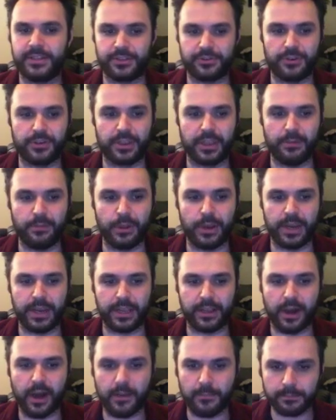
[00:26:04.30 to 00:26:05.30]
through Community
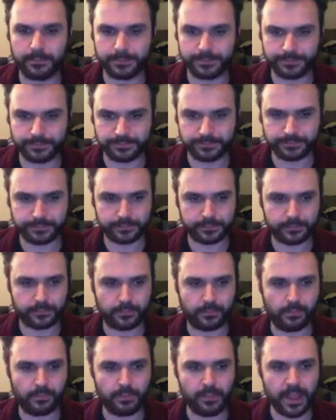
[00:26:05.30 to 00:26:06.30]
Comp.
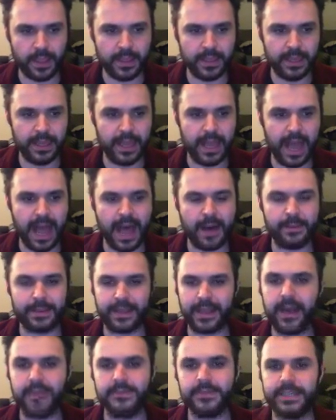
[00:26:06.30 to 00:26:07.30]
It
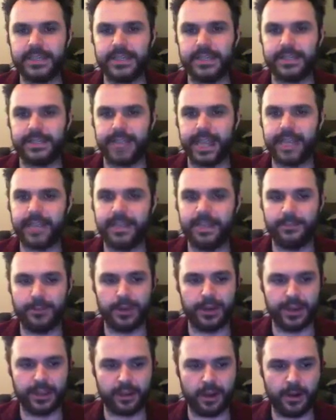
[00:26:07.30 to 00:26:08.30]
comes in at 10
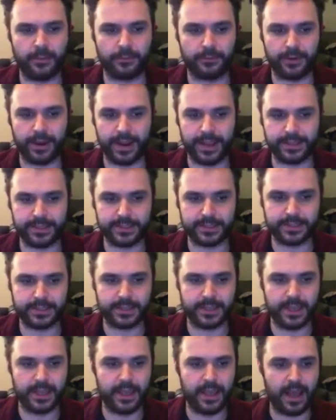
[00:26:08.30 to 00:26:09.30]
Community Comp credits.
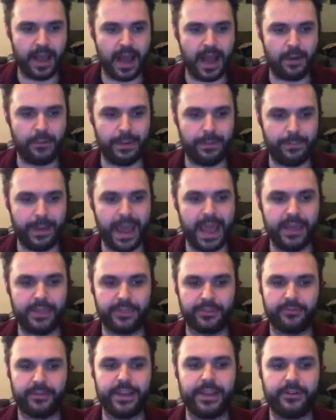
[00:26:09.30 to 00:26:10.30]
We pay
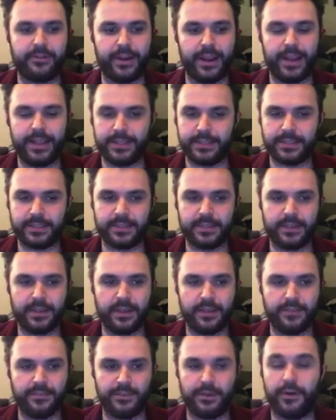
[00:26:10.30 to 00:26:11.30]
3 credits
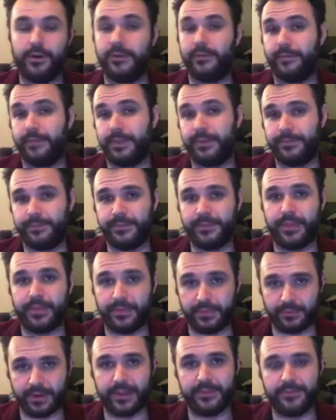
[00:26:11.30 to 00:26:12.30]
for the
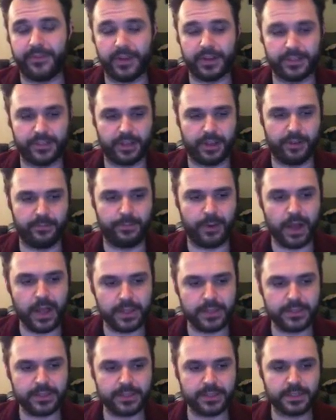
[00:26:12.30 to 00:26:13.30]
3 first turn
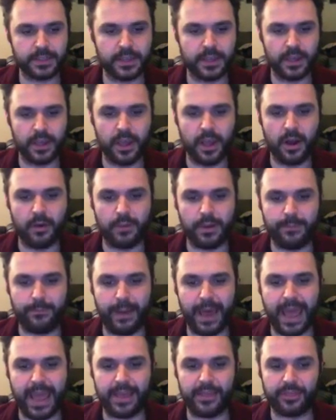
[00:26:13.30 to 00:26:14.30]
pods. We
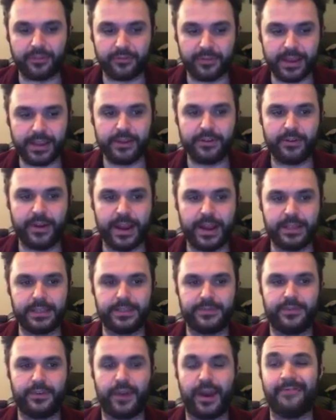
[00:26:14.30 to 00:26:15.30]
pay 3 credits
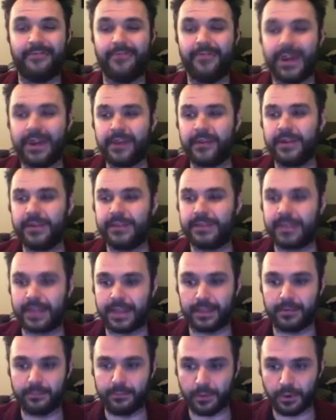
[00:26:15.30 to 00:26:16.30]
for our veterans that
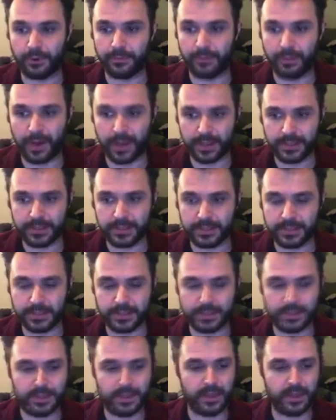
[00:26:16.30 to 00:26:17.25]
can board pods,